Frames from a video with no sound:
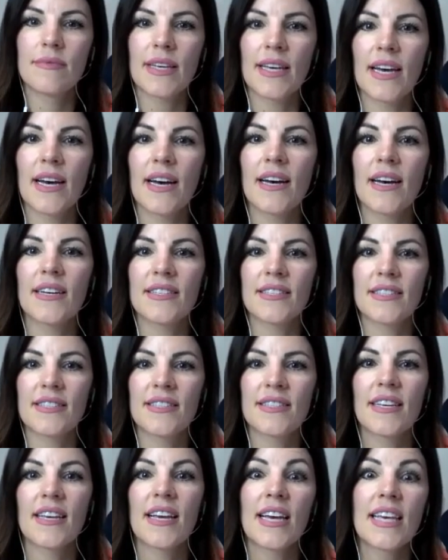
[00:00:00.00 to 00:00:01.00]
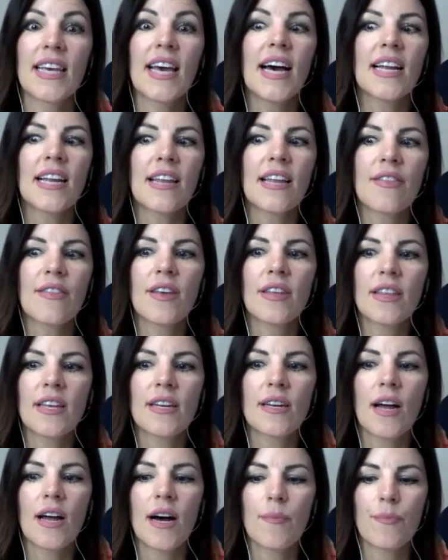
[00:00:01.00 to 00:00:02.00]
Yes. Yeah. And I think
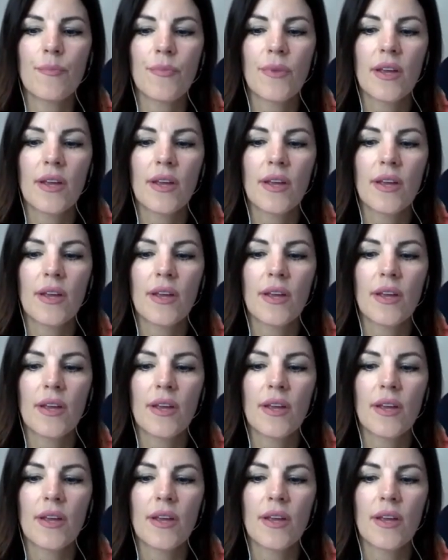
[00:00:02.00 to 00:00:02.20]
that